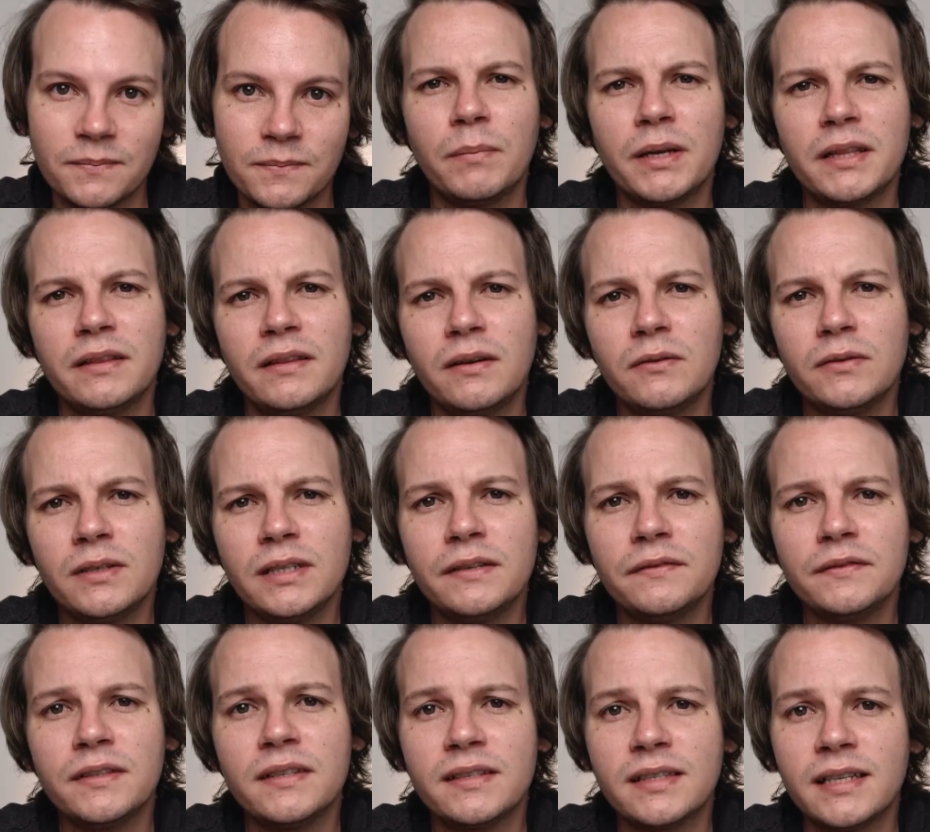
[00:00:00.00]
But don't
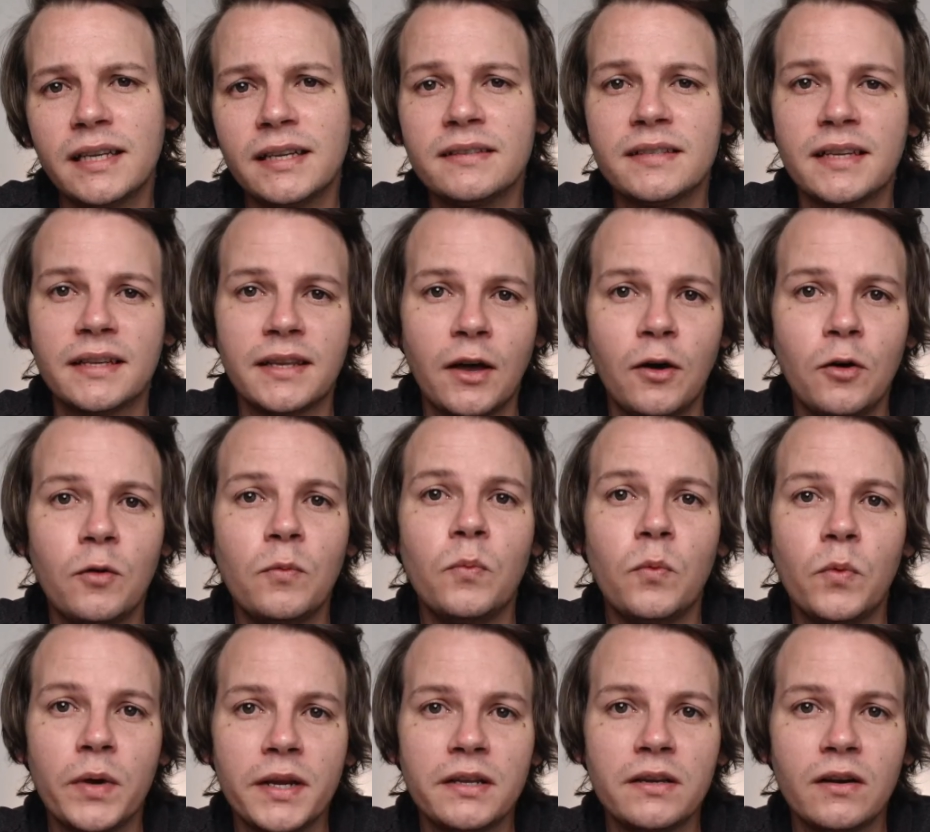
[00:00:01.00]
leave this lens at home
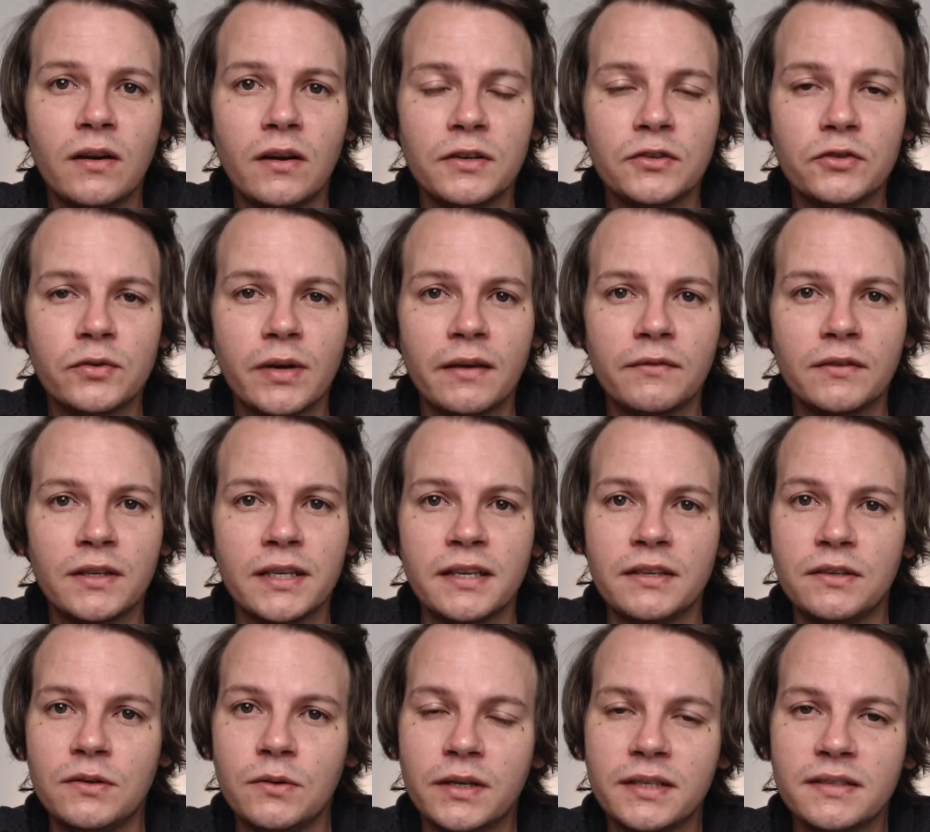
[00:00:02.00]
when you are
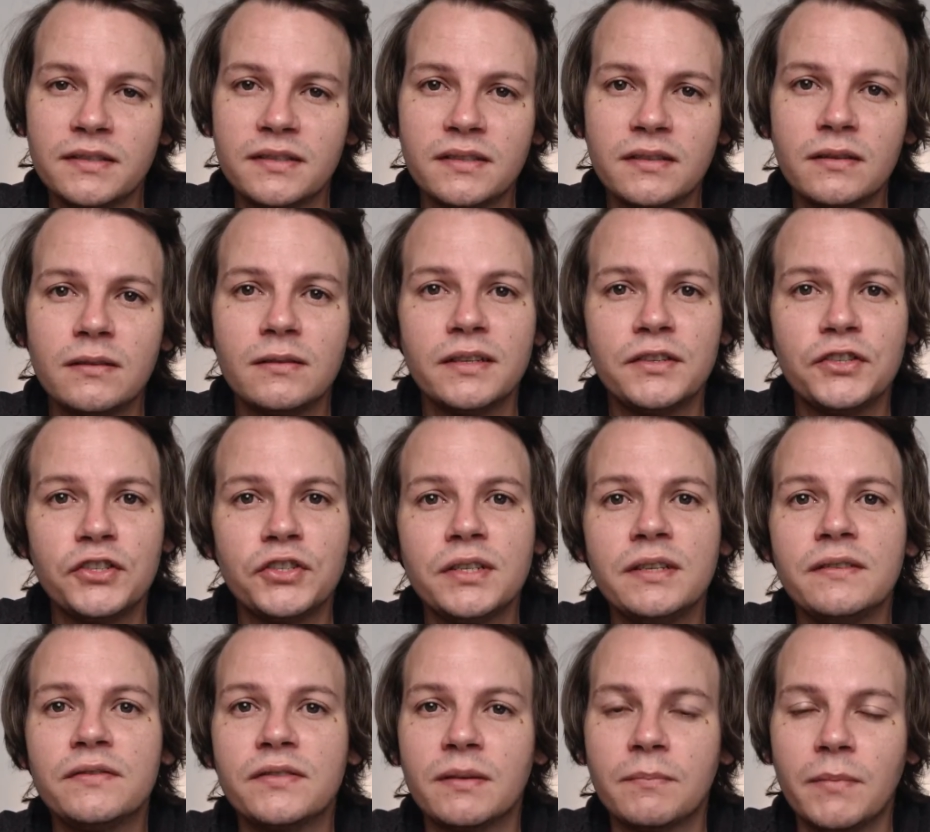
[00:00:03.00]
traveling. You can still
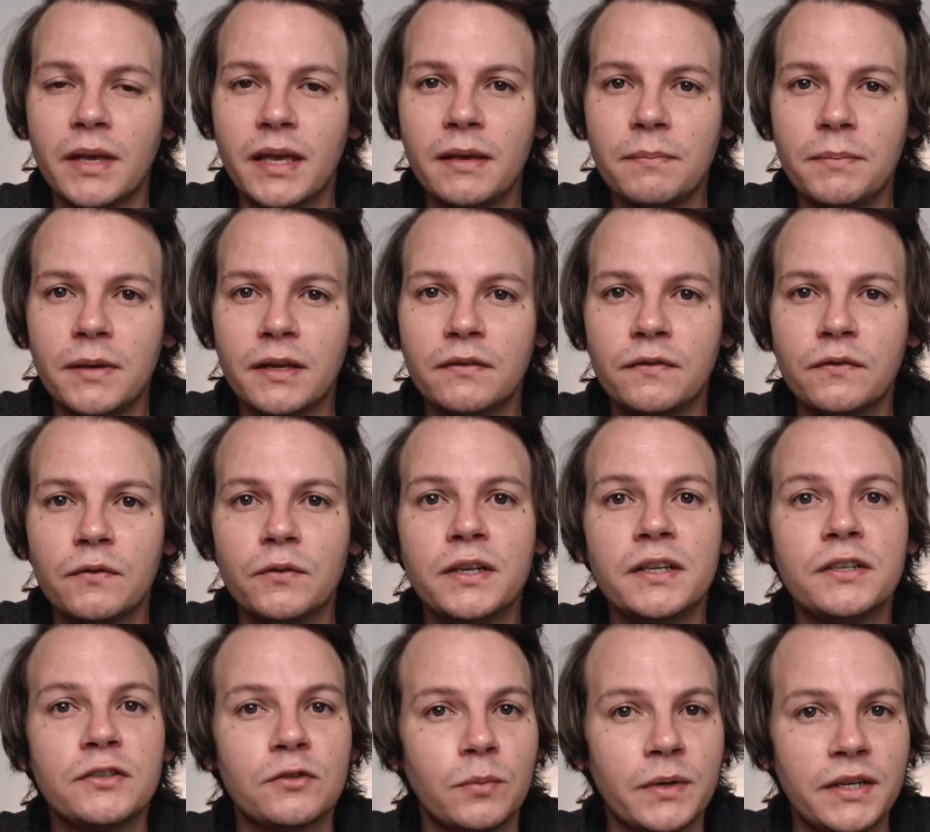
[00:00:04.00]
achieve some epic
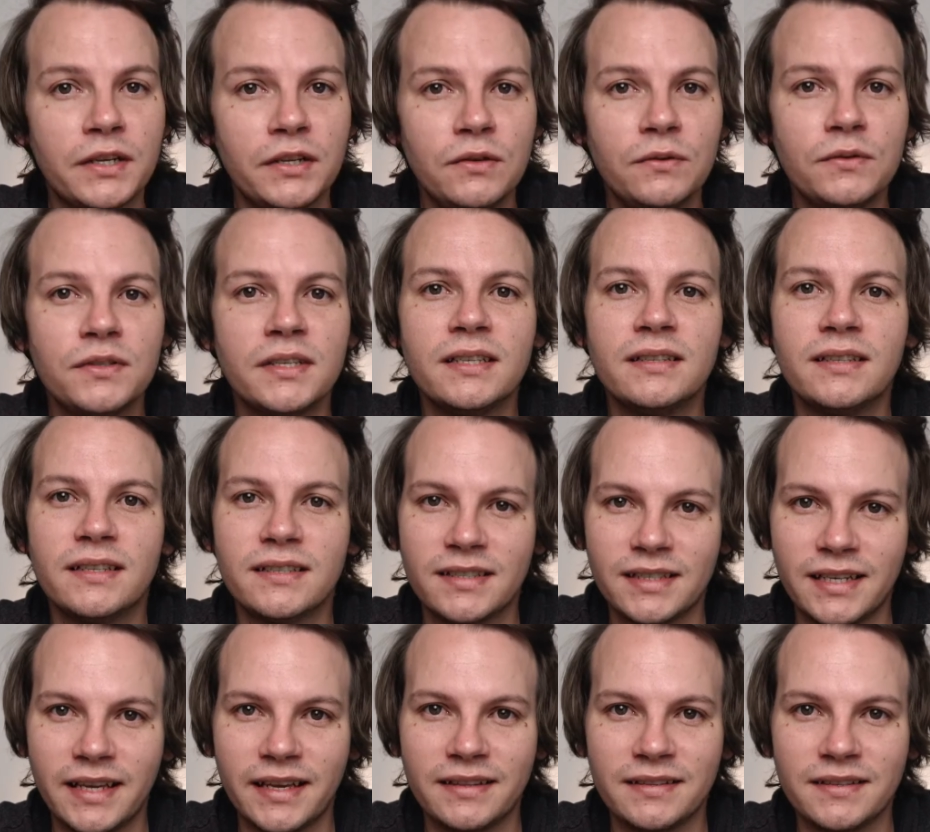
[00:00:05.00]
footage when using
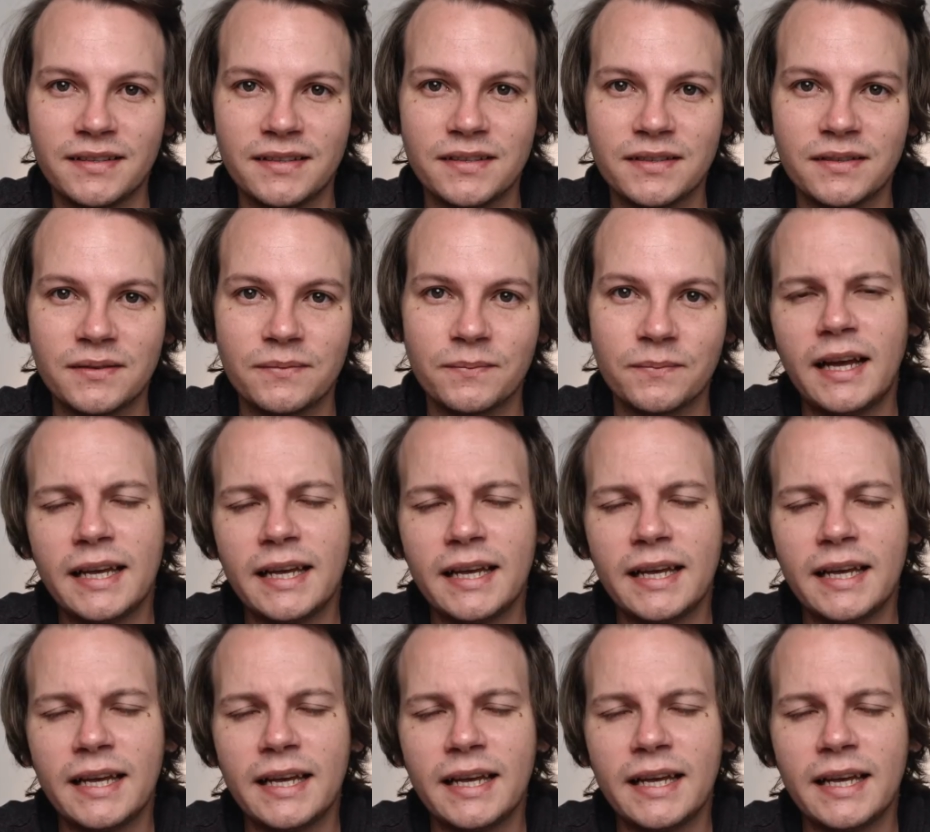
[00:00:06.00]
this lens.